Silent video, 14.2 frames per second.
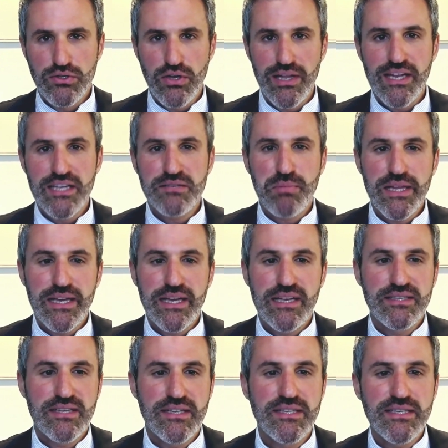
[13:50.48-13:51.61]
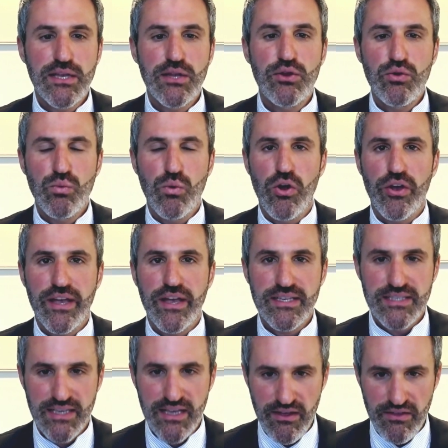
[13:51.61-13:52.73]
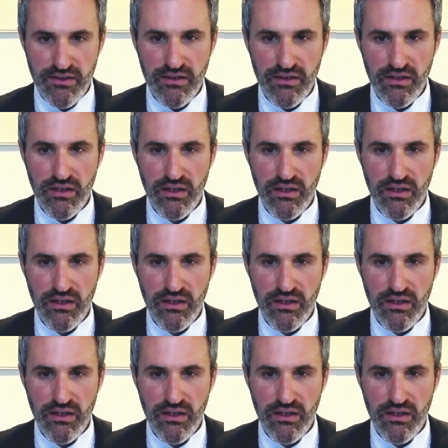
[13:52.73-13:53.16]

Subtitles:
So let us please continue working together